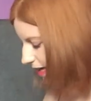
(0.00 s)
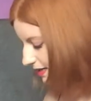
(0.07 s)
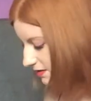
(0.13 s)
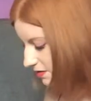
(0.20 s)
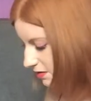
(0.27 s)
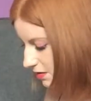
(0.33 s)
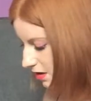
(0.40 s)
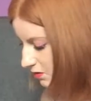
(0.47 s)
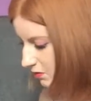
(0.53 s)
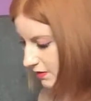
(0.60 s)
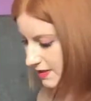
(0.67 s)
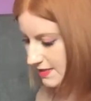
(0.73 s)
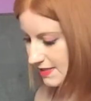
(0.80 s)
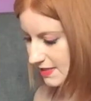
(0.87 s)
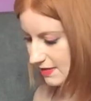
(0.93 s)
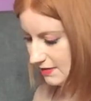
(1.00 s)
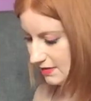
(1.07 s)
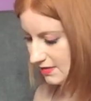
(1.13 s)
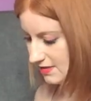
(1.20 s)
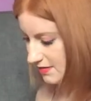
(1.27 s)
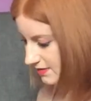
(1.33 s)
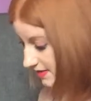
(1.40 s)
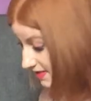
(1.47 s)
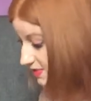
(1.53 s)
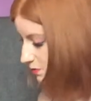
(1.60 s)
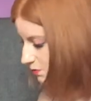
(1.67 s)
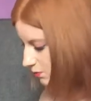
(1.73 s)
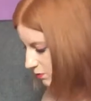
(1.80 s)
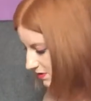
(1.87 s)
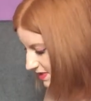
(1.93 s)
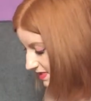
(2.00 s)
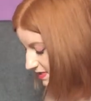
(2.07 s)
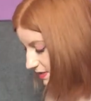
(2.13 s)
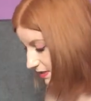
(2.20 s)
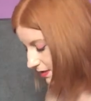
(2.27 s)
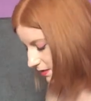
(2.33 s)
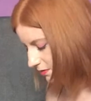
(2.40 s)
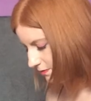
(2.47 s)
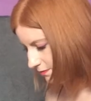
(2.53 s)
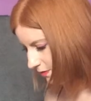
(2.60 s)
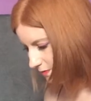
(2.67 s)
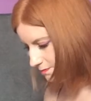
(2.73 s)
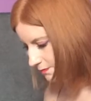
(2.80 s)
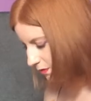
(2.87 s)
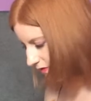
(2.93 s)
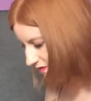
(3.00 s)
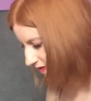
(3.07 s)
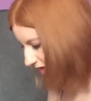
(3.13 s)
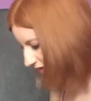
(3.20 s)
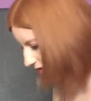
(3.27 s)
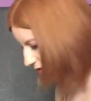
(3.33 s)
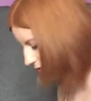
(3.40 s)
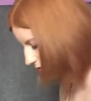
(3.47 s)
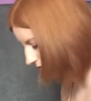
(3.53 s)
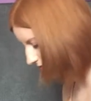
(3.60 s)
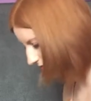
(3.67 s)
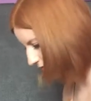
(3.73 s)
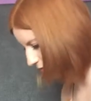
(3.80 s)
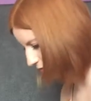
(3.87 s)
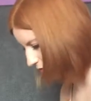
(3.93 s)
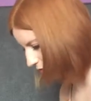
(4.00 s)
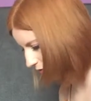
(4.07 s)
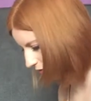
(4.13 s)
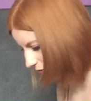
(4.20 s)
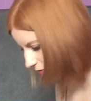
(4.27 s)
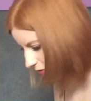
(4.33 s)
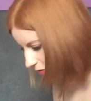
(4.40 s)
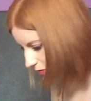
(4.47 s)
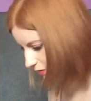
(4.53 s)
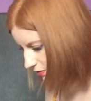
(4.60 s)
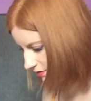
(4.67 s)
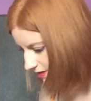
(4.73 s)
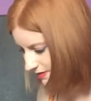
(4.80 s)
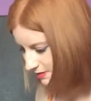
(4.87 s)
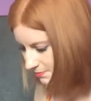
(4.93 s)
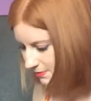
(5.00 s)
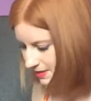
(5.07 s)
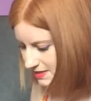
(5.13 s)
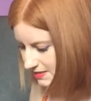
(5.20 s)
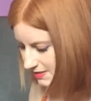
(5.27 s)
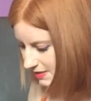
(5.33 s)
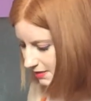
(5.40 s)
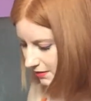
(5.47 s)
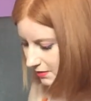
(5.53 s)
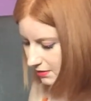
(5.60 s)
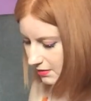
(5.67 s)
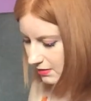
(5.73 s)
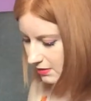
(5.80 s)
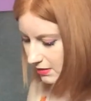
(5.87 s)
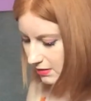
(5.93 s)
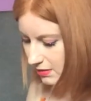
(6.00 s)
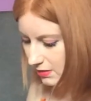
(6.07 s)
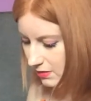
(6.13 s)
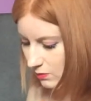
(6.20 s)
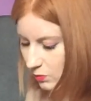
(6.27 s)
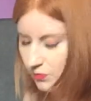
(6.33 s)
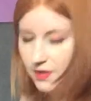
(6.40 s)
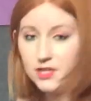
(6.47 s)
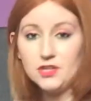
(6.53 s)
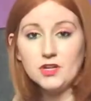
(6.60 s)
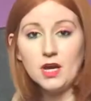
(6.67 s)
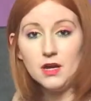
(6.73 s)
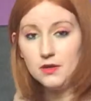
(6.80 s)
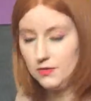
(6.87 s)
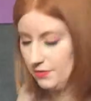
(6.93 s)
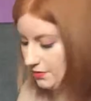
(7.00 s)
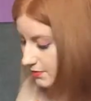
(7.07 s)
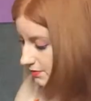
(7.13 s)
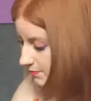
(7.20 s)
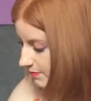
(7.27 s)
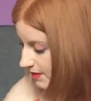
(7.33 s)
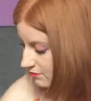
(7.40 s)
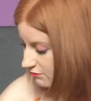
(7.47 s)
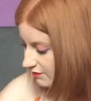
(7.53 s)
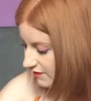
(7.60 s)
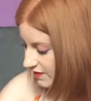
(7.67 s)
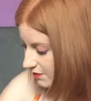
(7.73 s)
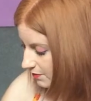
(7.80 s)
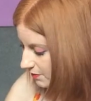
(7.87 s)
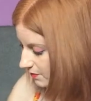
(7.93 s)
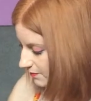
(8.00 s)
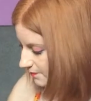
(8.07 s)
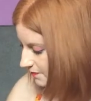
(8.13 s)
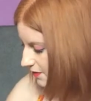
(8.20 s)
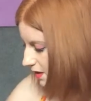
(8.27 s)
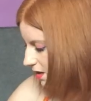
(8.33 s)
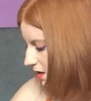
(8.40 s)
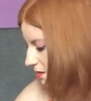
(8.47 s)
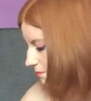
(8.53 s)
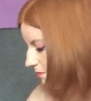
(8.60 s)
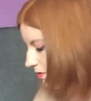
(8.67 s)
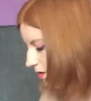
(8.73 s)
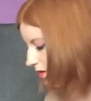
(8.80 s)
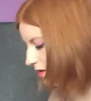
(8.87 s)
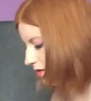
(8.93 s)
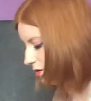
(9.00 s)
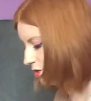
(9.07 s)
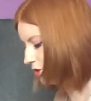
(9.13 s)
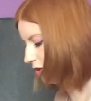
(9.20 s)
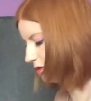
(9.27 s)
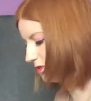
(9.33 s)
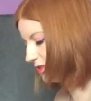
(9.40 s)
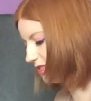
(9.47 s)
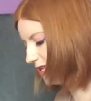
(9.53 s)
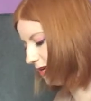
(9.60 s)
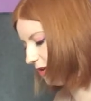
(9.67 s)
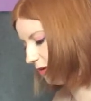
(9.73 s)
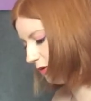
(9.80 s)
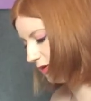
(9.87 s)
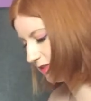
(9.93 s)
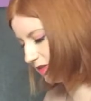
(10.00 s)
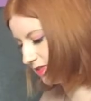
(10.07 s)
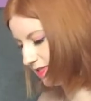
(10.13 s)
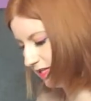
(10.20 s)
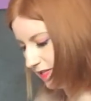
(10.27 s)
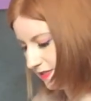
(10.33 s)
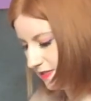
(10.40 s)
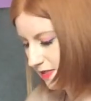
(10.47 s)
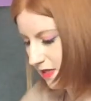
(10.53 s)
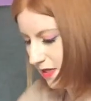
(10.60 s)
had no idea this was in there. I've never looked in it before. That's amazing. Well, there you go. Big reveal. Show and tell, as I said.